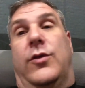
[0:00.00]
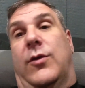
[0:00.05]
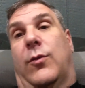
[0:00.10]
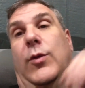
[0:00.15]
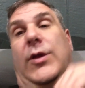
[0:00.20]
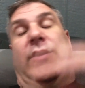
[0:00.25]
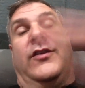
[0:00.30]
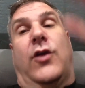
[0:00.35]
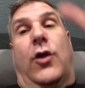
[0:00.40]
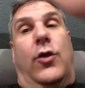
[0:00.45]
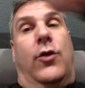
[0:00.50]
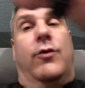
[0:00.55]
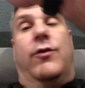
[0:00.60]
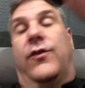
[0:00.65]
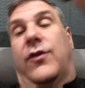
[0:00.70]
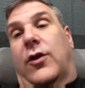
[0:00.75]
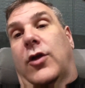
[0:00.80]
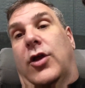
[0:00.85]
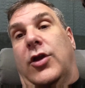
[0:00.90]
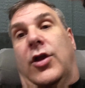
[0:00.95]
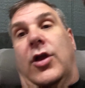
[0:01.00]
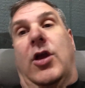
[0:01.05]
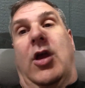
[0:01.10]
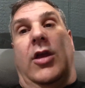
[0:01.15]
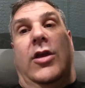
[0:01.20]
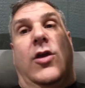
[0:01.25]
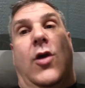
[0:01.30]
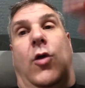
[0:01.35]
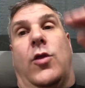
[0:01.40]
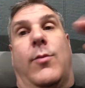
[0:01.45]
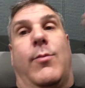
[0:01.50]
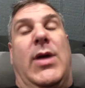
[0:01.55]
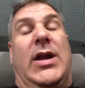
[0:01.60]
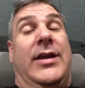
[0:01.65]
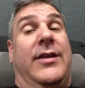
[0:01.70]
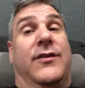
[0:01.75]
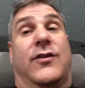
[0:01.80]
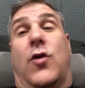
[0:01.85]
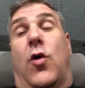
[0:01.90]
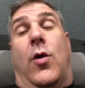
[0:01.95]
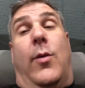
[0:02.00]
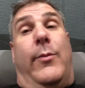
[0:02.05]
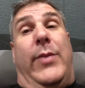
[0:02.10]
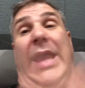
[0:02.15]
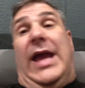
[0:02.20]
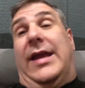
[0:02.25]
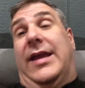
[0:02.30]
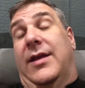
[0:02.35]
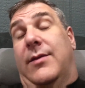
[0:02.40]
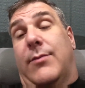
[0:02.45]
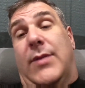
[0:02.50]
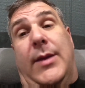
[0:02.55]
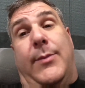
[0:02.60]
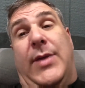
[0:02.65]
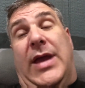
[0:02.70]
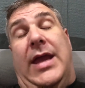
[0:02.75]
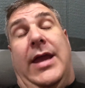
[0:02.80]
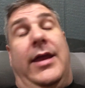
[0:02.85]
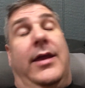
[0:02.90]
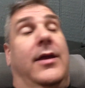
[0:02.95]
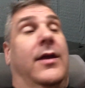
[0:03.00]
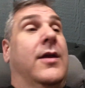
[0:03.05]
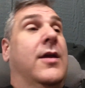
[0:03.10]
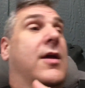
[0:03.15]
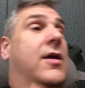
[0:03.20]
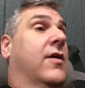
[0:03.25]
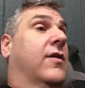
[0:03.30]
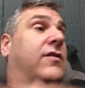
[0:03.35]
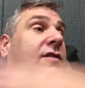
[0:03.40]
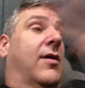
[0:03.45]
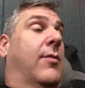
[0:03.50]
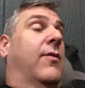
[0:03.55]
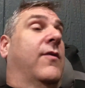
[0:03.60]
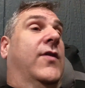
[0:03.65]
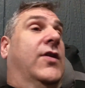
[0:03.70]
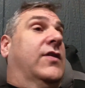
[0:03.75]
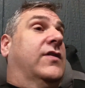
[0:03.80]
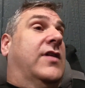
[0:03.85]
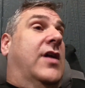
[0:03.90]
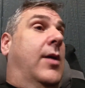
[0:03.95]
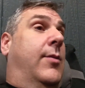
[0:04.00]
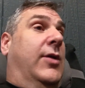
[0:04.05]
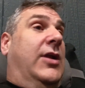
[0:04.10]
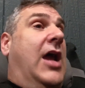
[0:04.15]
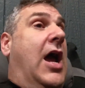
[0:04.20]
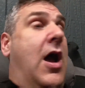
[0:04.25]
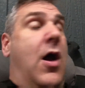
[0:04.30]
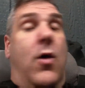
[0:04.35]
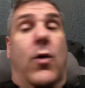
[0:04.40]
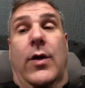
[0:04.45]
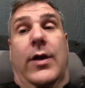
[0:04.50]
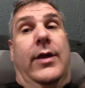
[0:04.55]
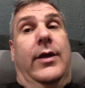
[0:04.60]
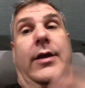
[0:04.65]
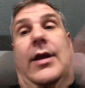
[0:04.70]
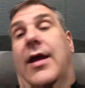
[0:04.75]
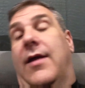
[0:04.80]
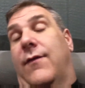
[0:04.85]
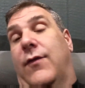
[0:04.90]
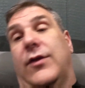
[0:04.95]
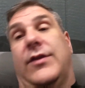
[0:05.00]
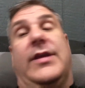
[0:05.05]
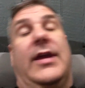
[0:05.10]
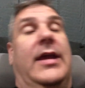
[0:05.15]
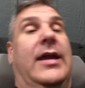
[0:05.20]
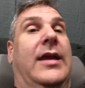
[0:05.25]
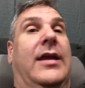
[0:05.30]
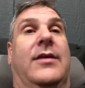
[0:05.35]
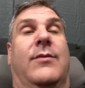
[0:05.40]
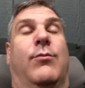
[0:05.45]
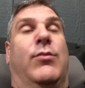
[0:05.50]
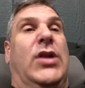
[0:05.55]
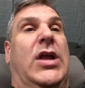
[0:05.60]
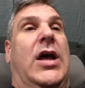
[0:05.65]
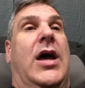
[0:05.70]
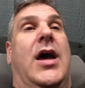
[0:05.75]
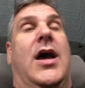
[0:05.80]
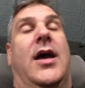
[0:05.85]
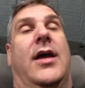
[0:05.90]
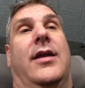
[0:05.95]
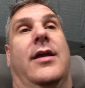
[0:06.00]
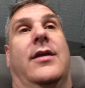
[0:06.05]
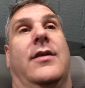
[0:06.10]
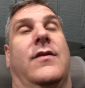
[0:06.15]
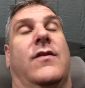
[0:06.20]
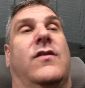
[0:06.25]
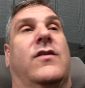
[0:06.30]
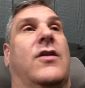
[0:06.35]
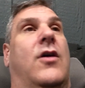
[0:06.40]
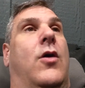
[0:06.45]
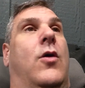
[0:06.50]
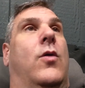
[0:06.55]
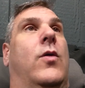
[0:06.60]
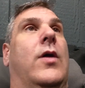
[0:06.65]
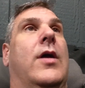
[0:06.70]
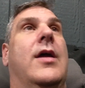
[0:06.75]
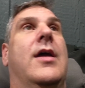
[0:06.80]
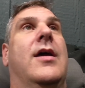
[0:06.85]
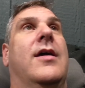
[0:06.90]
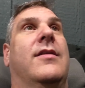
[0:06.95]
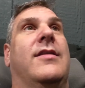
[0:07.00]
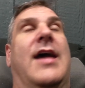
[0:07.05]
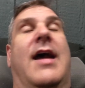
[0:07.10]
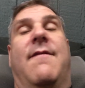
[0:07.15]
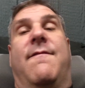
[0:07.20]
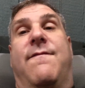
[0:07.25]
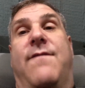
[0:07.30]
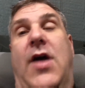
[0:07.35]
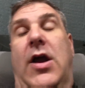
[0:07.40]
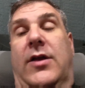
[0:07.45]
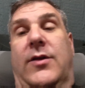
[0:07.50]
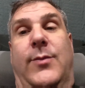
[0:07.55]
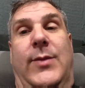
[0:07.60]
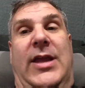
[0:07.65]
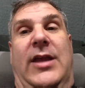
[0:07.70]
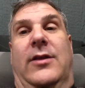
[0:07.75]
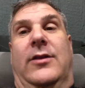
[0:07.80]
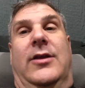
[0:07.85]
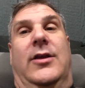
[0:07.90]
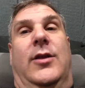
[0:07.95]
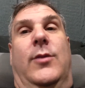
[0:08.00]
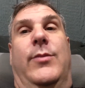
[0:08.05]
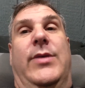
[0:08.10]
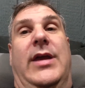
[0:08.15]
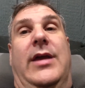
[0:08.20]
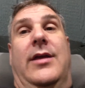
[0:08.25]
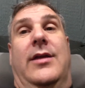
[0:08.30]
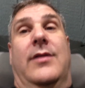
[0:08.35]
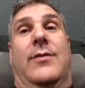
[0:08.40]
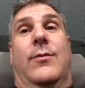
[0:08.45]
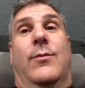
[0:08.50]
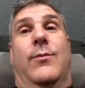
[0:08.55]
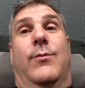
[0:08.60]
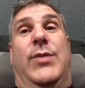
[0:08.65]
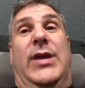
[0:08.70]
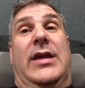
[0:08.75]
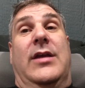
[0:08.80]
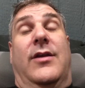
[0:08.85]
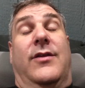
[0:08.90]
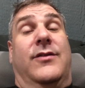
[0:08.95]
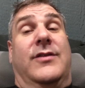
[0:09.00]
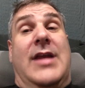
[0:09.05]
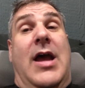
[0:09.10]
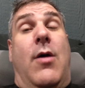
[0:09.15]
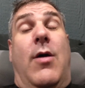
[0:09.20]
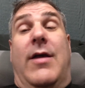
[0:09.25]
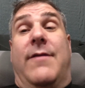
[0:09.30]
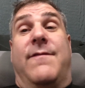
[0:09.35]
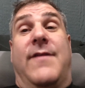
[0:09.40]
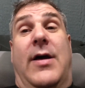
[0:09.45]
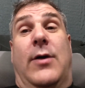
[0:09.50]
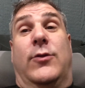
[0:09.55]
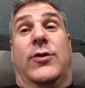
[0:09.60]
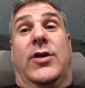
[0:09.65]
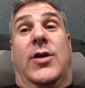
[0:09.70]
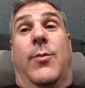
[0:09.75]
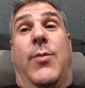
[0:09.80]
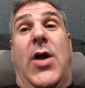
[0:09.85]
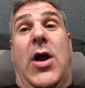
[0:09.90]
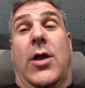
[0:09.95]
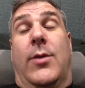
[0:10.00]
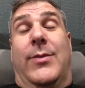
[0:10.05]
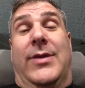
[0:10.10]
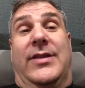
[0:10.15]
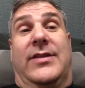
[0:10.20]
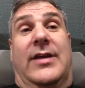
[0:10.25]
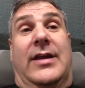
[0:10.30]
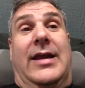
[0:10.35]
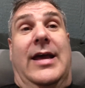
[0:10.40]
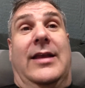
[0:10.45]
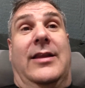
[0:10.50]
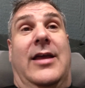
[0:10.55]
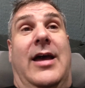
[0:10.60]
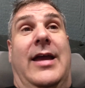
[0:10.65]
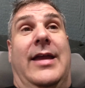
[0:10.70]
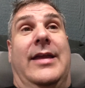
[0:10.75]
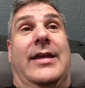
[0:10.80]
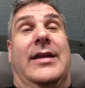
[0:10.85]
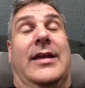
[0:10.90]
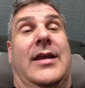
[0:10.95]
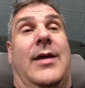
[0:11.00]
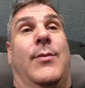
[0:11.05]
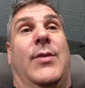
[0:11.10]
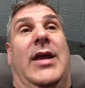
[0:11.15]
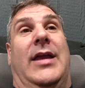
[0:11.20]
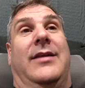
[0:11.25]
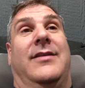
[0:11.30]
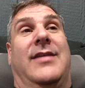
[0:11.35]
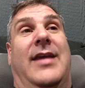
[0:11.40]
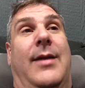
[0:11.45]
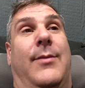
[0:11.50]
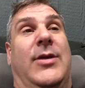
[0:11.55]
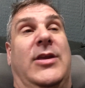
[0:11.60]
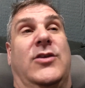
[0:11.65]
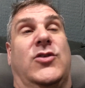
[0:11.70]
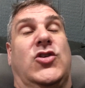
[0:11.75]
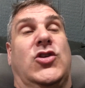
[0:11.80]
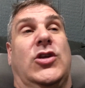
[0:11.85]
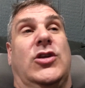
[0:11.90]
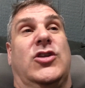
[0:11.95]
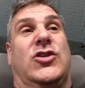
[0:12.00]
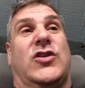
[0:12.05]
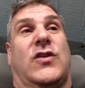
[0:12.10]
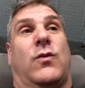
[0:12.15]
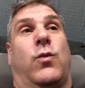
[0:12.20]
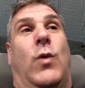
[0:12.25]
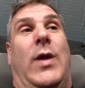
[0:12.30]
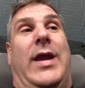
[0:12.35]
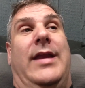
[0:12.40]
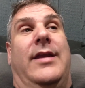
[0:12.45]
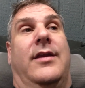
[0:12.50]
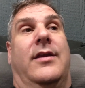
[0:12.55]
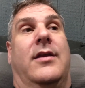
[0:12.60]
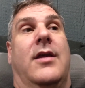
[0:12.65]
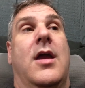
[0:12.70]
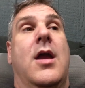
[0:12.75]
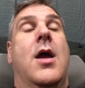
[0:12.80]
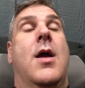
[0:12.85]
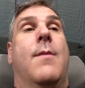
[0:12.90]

The returns are going to go, the money's going back in my bank. Some of it's coming out and everything and blah. And so that fucked me a little bit, because now I found an apartment that I like, and I'm like, damn it, you should have just waited.